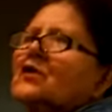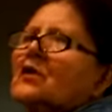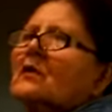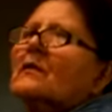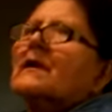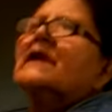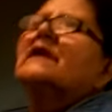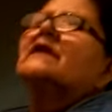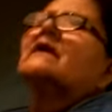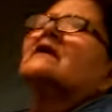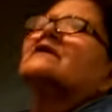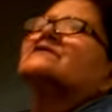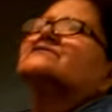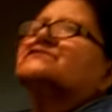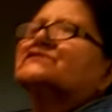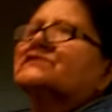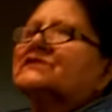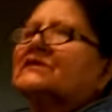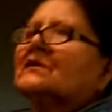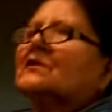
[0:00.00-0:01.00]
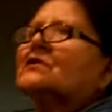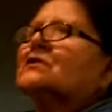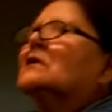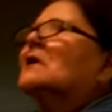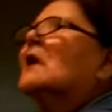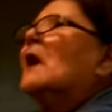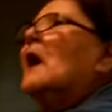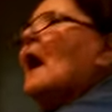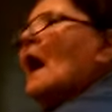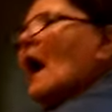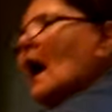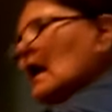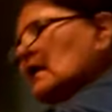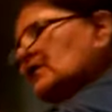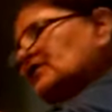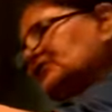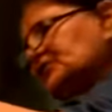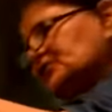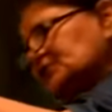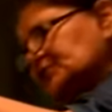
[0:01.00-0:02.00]
to quit until
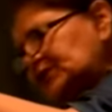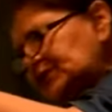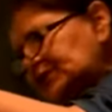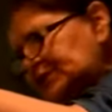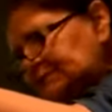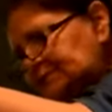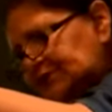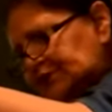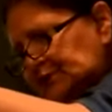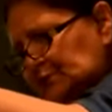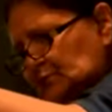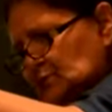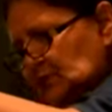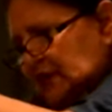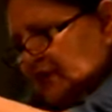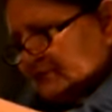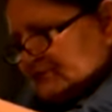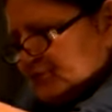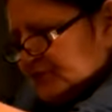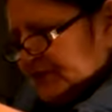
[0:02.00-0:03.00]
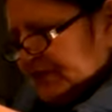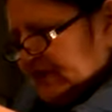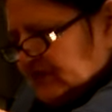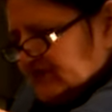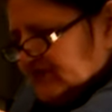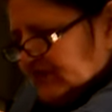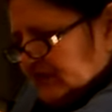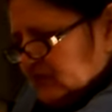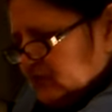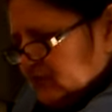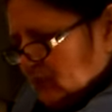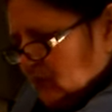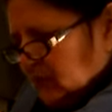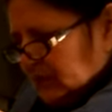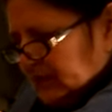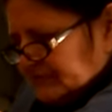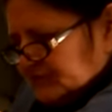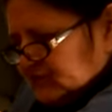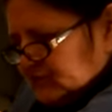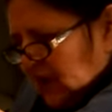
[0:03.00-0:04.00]
you hear me or whatever because I know
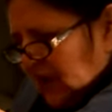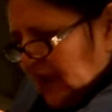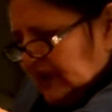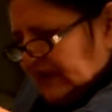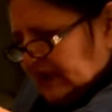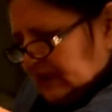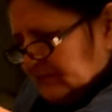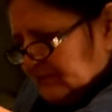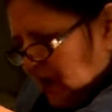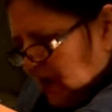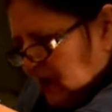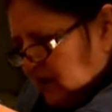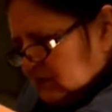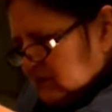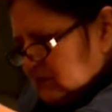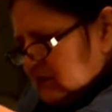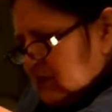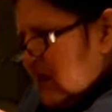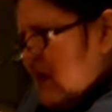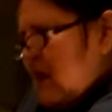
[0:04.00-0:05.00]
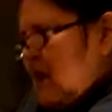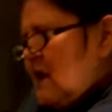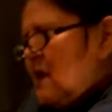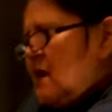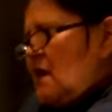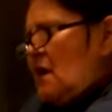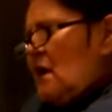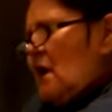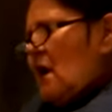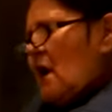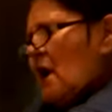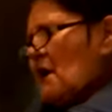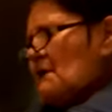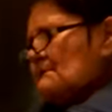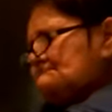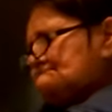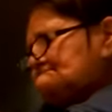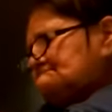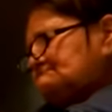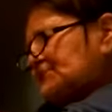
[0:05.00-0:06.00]
what I'm talking about.
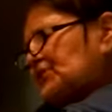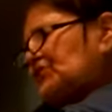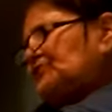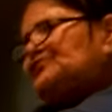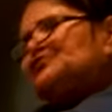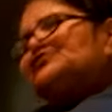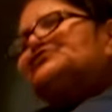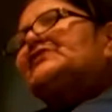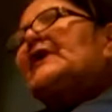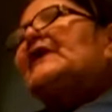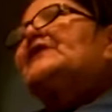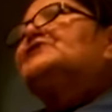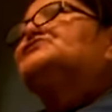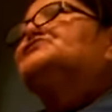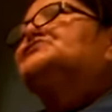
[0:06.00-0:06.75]
Um, people try to